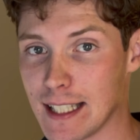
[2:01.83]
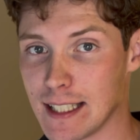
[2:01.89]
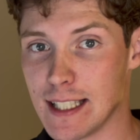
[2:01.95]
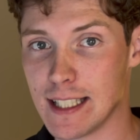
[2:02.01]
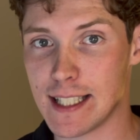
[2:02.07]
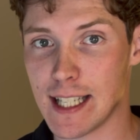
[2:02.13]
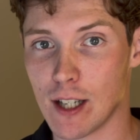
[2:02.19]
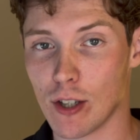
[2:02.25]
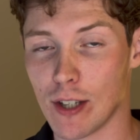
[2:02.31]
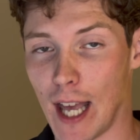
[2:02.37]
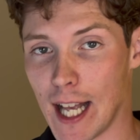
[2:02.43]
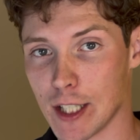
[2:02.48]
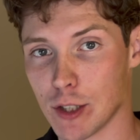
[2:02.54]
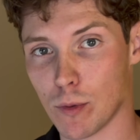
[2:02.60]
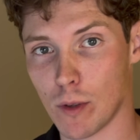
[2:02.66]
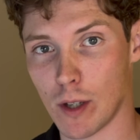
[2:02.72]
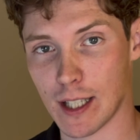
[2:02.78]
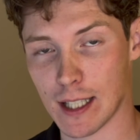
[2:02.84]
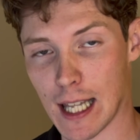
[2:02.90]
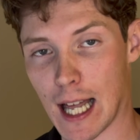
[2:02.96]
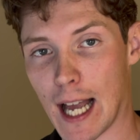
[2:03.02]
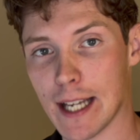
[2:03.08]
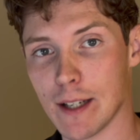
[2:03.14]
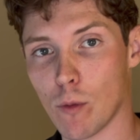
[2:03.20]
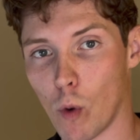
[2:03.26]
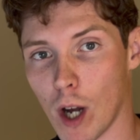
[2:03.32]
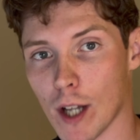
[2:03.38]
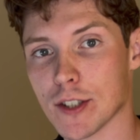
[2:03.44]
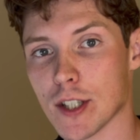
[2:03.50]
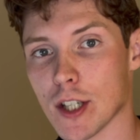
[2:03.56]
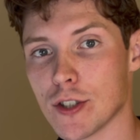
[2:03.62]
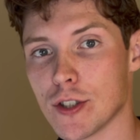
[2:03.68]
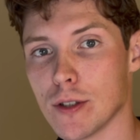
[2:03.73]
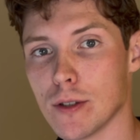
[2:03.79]
detailed as the client wants
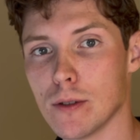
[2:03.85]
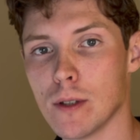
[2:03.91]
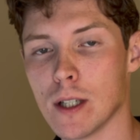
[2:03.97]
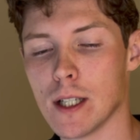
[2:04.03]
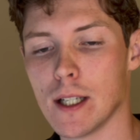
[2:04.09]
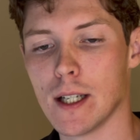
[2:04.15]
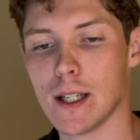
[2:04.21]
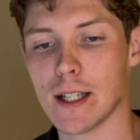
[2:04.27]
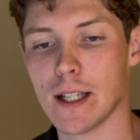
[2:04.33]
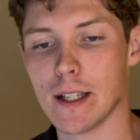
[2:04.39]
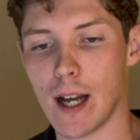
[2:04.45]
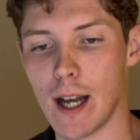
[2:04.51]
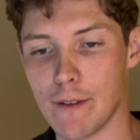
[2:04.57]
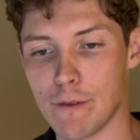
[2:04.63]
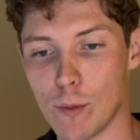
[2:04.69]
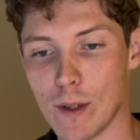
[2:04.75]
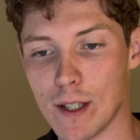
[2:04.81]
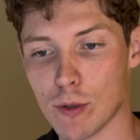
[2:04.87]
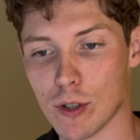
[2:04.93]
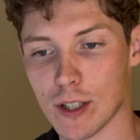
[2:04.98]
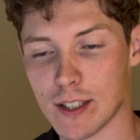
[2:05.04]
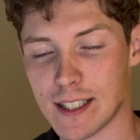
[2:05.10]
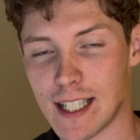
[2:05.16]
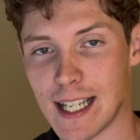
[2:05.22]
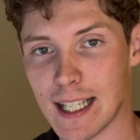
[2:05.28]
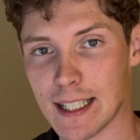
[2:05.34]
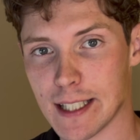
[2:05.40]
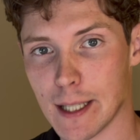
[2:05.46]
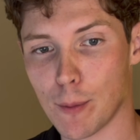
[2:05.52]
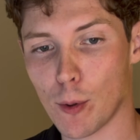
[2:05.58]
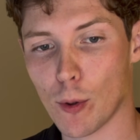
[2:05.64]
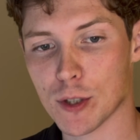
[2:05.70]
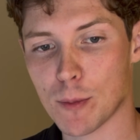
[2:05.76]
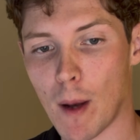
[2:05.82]
us to. If we were to stay as
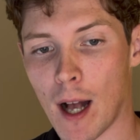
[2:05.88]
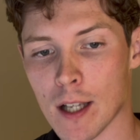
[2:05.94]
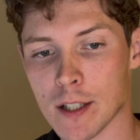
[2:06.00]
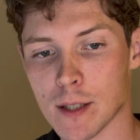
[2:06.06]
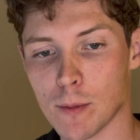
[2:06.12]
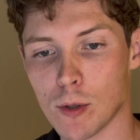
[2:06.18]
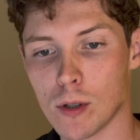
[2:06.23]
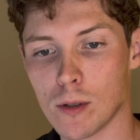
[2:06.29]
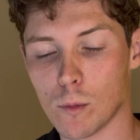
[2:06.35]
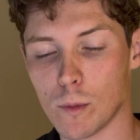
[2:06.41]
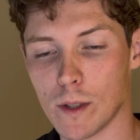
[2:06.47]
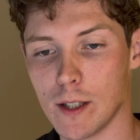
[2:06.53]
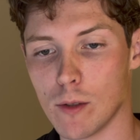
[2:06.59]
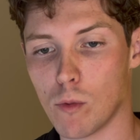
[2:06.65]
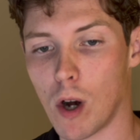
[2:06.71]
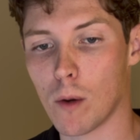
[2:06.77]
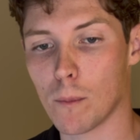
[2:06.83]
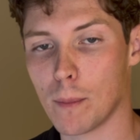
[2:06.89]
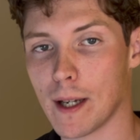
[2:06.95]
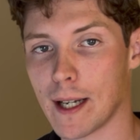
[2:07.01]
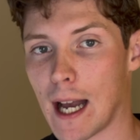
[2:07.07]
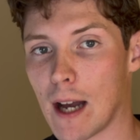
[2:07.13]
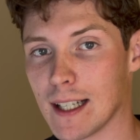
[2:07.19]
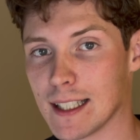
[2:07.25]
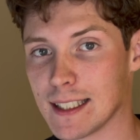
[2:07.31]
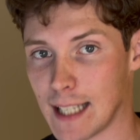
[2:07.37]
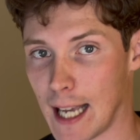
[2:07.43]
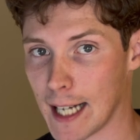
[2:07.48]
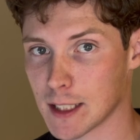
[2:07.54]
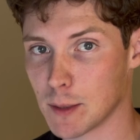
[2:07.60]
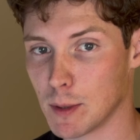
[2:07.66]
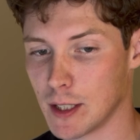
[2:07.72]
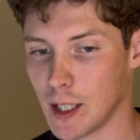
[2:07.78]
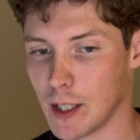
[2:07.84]
simple as possible, we won't pick out
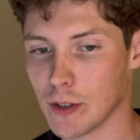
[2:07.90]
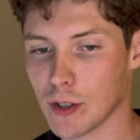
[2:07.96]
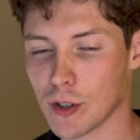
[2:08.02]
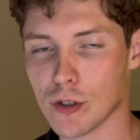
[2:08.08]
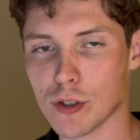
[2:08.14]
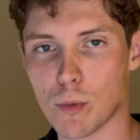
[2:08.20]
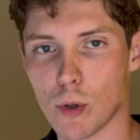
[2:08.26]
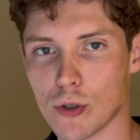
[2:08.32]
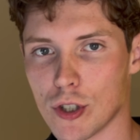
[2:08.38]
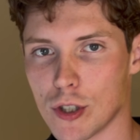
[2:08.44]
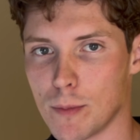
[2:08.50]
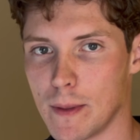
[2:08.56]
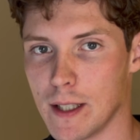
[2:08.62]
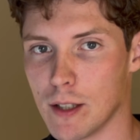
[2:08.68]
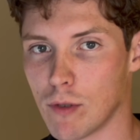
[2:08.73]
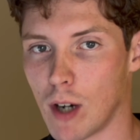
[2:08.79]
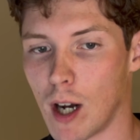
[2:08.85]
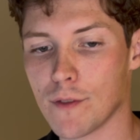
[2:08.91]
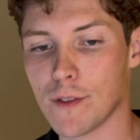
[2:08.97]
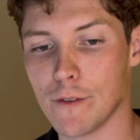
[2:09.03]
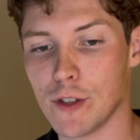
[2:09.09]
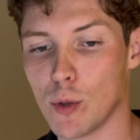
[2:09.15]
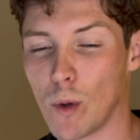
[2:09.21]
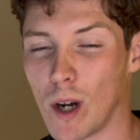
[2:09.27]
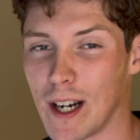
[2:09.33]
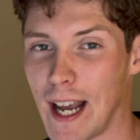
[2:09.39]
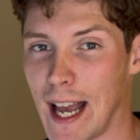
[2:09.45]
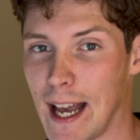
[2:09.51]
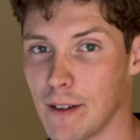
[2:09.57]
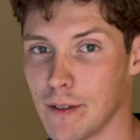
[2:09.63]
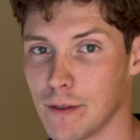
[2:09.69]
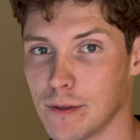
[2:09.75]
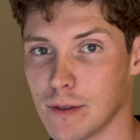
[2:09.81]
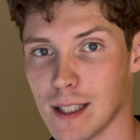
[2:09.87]
exact materials. We'll just be rough. If you want to
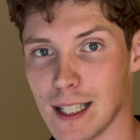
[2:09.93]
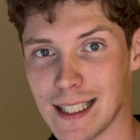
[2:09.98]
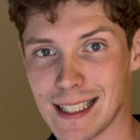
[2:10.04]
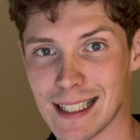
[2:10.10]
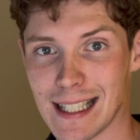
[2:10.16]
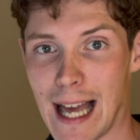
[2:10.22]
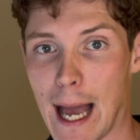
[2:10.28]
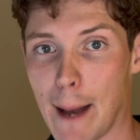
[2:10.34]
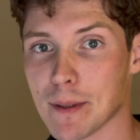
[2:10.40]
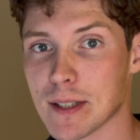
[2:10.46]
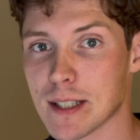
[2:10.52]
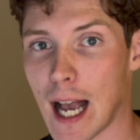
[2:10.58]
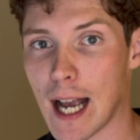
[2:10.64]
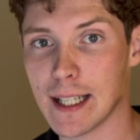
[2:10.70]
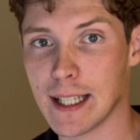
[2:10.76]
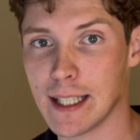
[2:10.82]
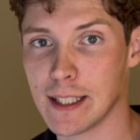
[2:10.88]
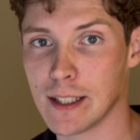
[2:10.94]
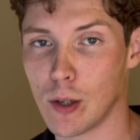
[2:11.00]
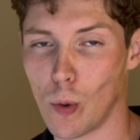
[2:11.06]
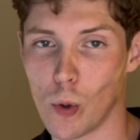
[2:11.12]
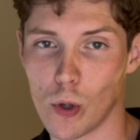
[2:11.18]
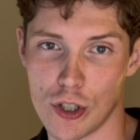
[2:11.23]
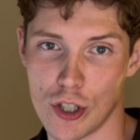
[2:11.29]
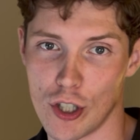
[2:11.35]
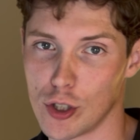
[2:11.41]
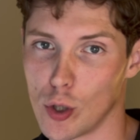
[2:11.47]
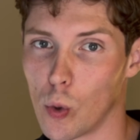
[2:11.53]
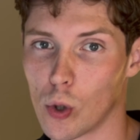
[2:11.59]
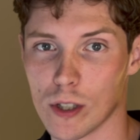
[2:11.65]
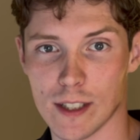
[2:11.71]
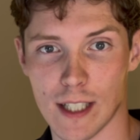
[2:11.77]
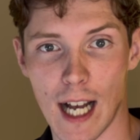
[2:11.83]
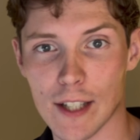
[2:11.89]
have like lap siding or just
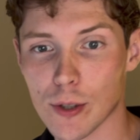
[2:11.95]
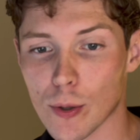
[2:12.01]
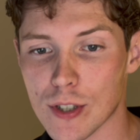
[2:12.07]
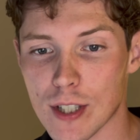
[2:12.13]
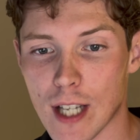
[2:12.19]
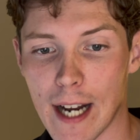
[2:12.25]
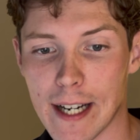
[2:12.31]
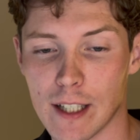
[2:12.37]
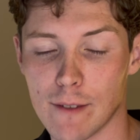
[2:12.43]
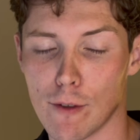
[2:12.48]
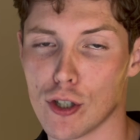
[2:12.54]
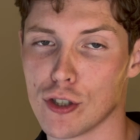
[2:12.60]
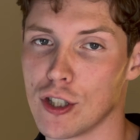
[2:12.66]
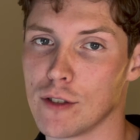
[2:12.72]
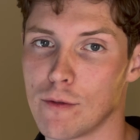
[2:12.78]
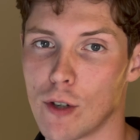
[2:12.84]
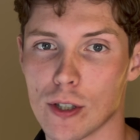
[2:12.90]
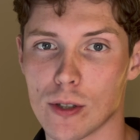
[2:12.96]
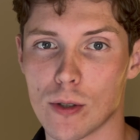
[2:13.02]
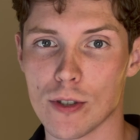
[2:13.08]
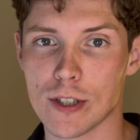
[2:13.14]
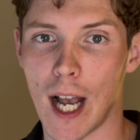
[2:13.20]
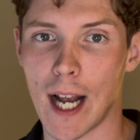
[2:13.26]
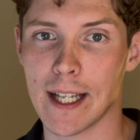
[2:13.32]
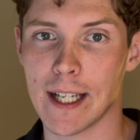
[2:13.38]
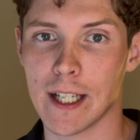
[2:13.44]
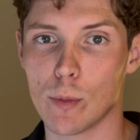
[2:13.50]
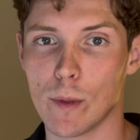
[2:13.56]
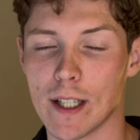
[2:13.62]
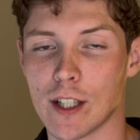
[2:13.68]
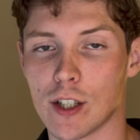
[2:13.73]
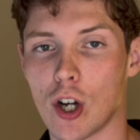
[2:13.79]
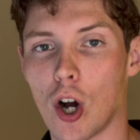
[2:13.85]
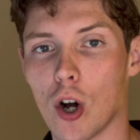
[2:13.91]
horizontal siding versus vertical siding, we
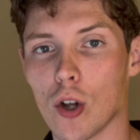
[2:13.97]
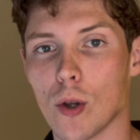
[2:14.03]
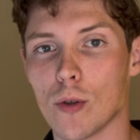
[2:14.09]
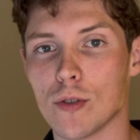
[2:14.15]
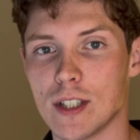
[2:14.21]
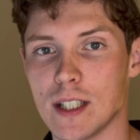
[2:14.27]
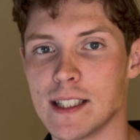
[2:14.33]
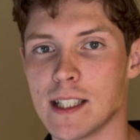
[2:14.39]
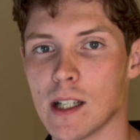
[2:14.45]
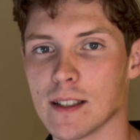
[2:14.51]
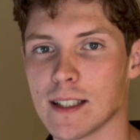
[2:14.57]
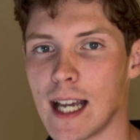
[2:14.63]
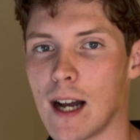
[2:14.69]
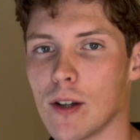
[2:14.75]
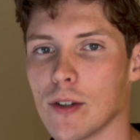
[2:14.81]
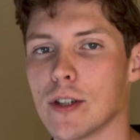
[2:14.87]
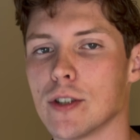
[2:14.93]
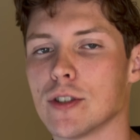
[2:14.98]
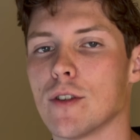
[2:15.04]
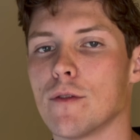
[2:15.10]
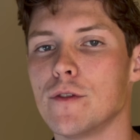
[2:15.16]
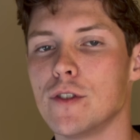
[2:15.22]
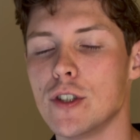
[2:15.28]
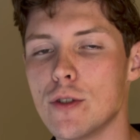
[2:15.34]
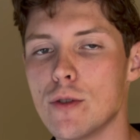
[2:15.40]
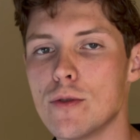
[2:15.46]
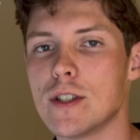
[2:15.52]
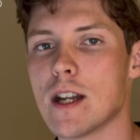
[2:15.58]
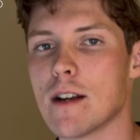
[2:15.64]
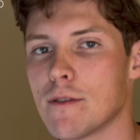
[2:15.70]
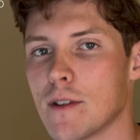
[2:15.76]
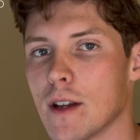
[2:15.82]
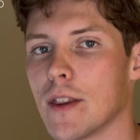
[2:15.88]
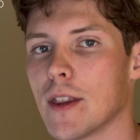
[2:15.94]
can call those details out. There's a few
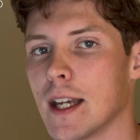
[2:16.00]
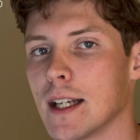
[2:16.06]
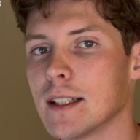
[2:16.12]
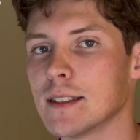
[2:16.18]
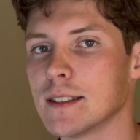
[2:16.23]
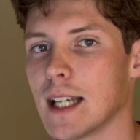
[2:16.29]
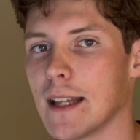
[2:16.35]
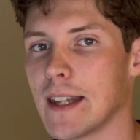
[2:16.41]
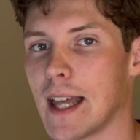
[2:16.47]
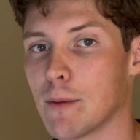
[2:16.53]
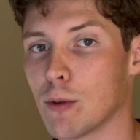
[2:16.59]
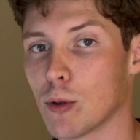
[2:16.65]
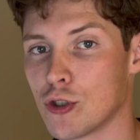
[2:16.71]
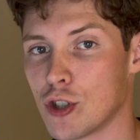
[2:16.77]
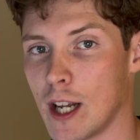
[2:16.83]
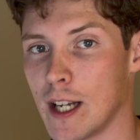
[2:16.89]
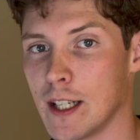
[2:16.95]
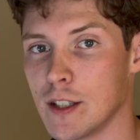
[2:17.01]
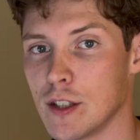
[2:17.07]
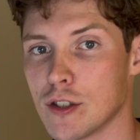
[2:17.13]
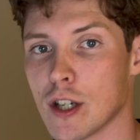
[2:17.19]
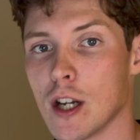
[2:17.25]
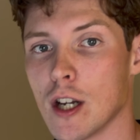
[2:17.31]
different things that will change